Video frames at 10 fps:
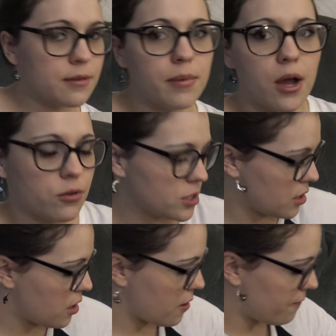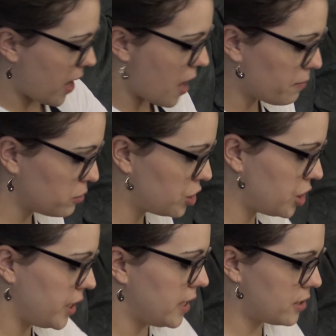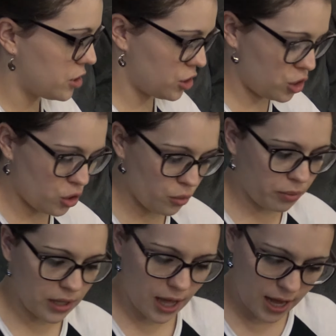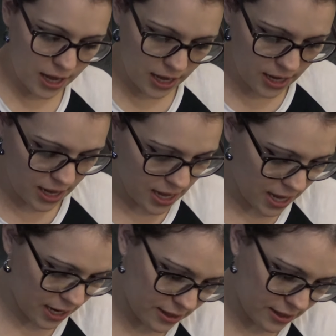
amount of Apple Cheeks two-ply and I